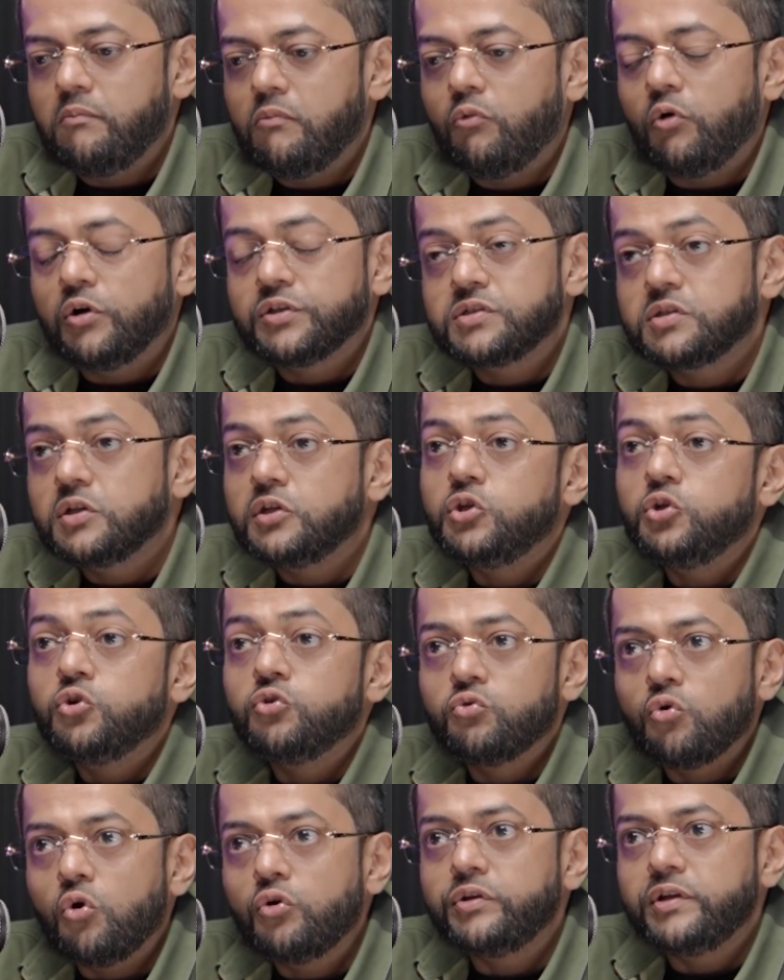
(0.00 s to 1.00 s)
what's the new
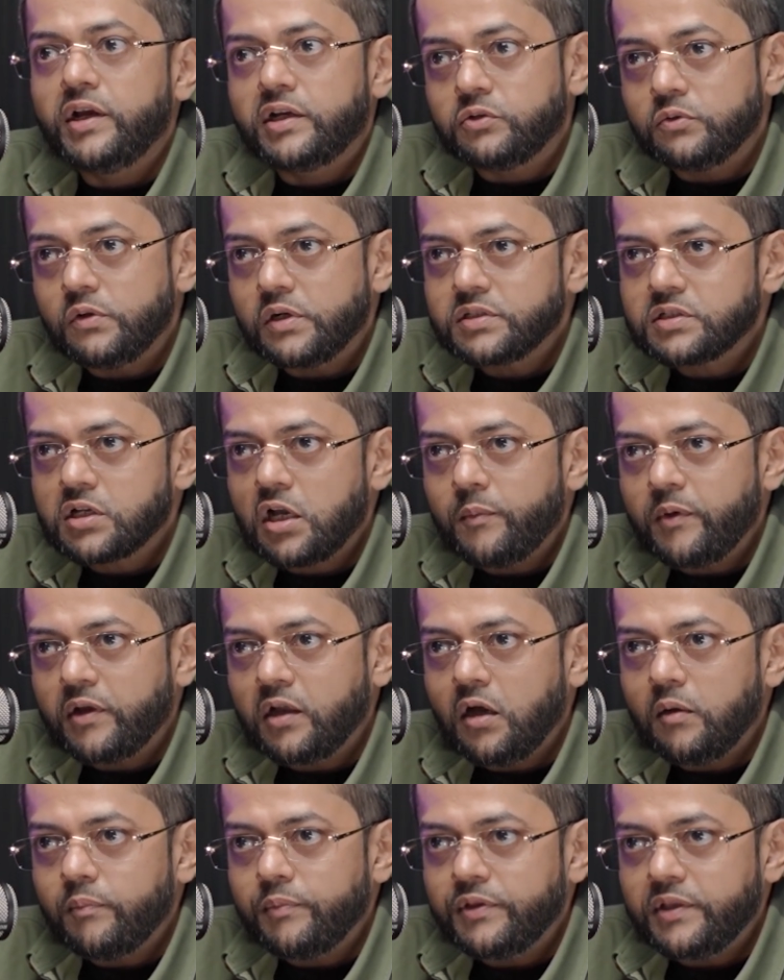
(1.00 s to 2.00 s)
road networks coming
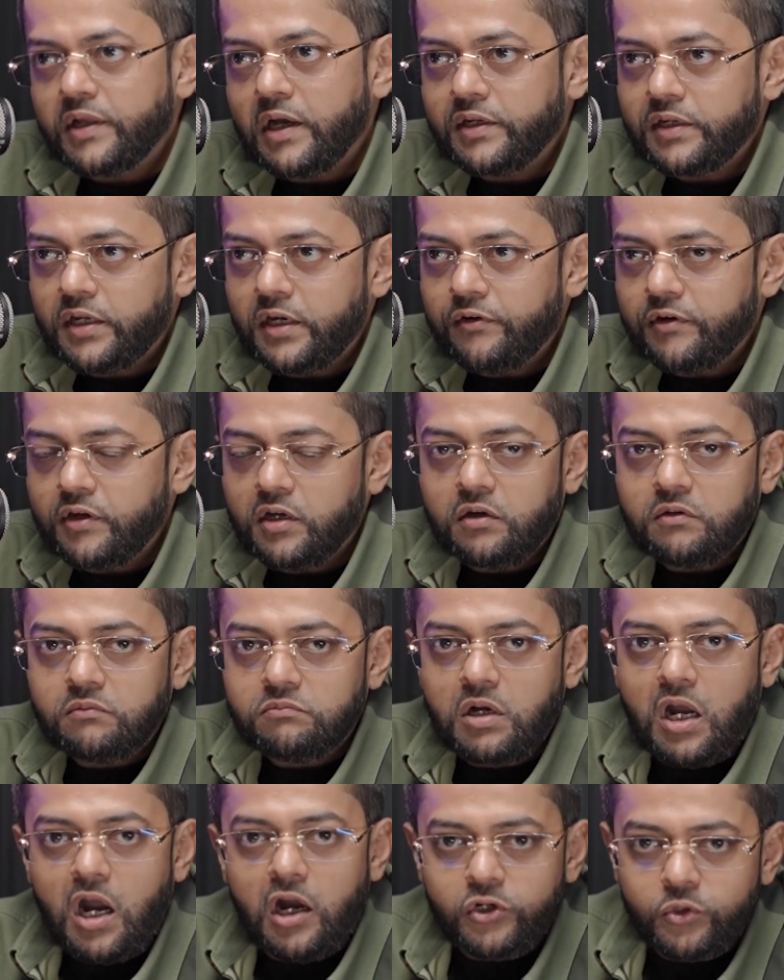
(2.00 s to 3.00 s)
up in that area.
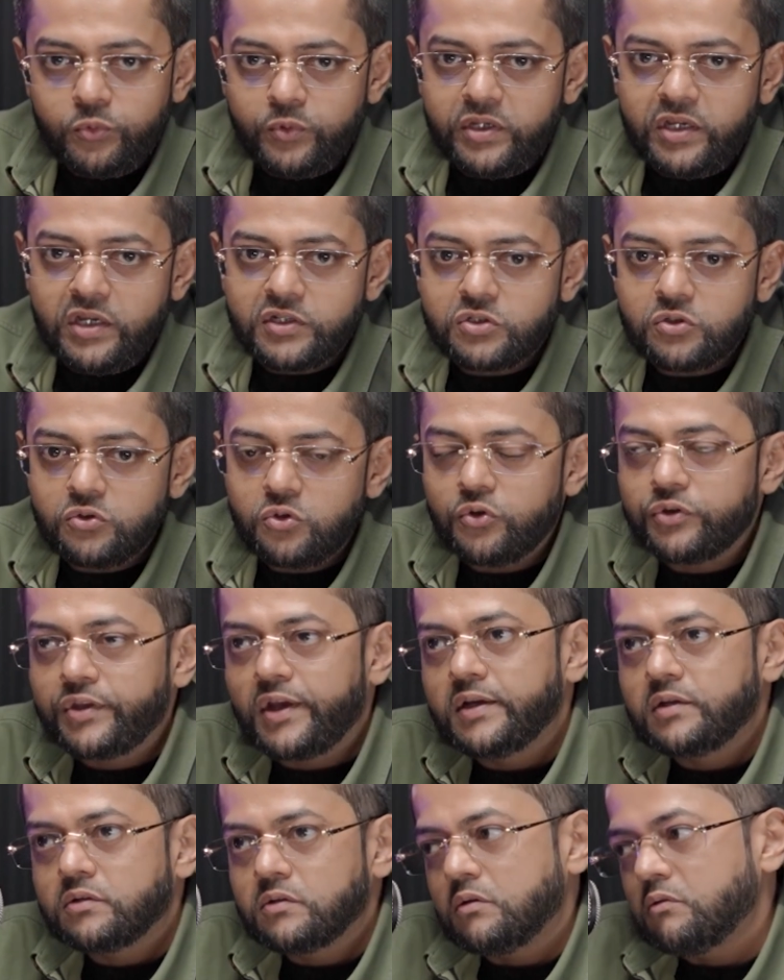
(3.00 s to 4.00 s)
How do we get to know
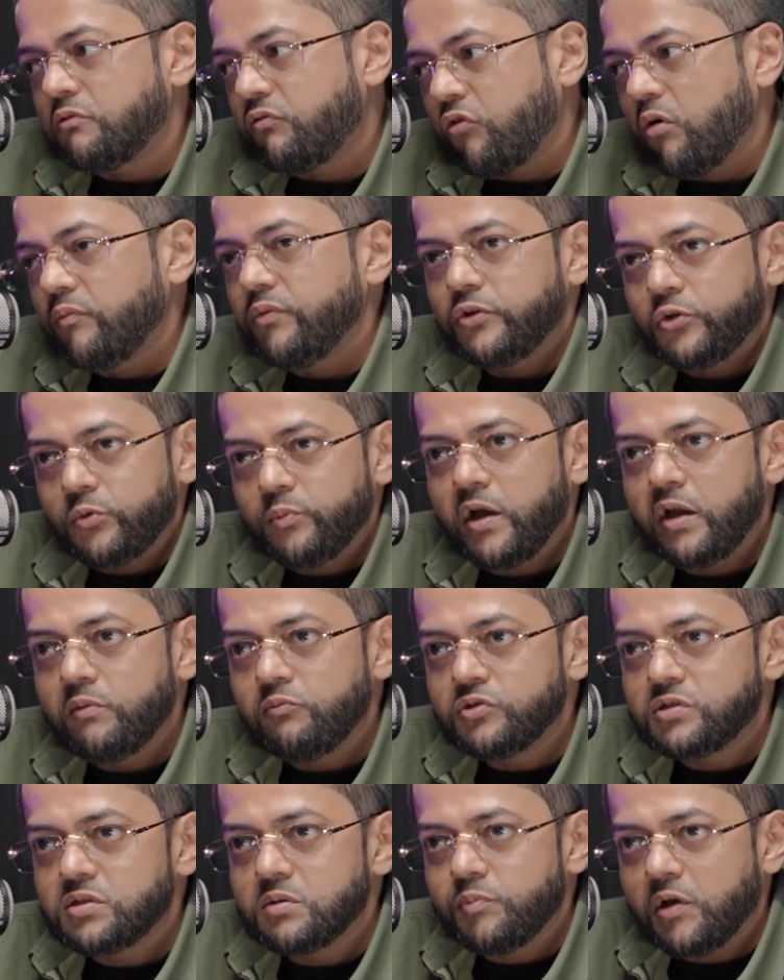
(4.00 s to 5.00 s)
that? From the Dubai
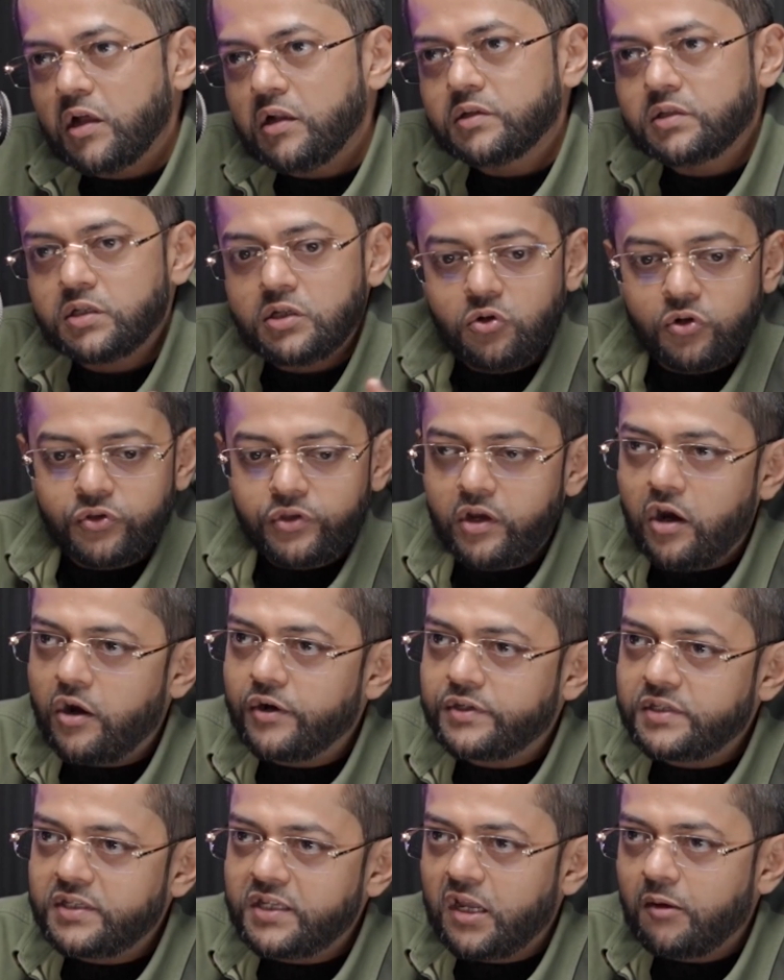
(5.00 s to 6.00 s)
municipality or the
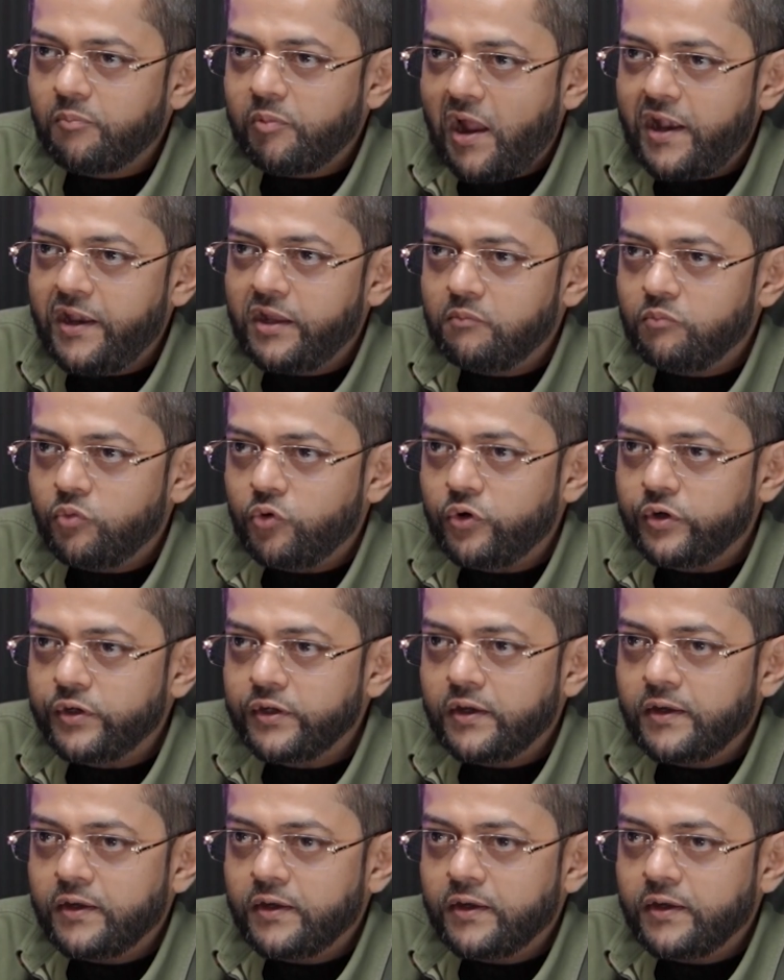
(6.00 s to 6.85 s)
RTA planning board.